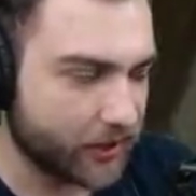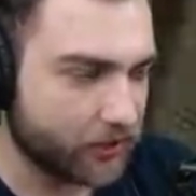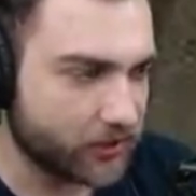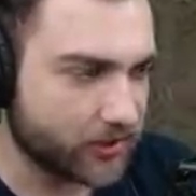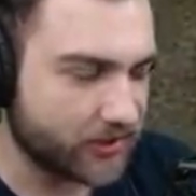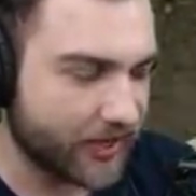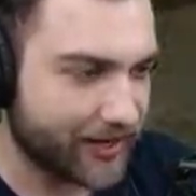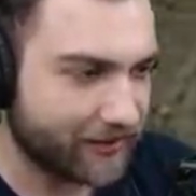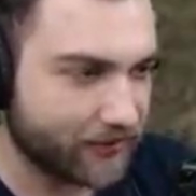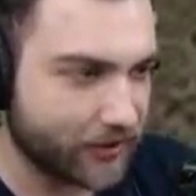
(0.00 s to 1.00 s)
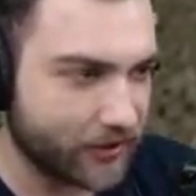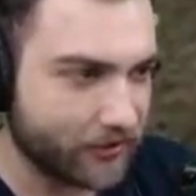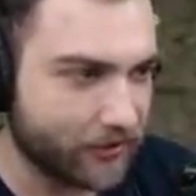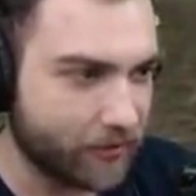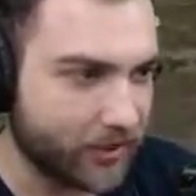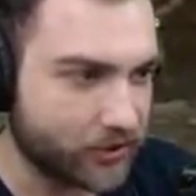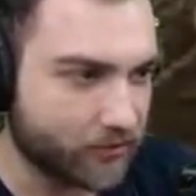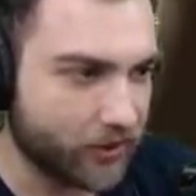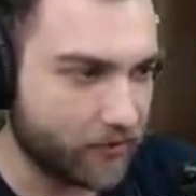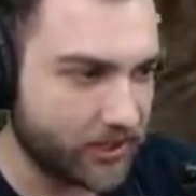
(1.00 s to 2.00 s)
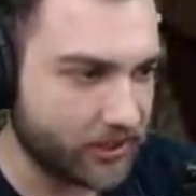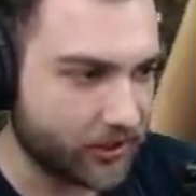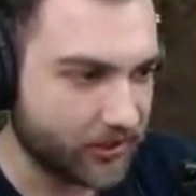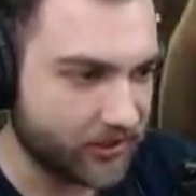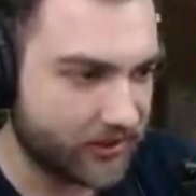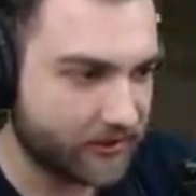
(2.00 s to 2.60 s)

which are these guys with the mini guns.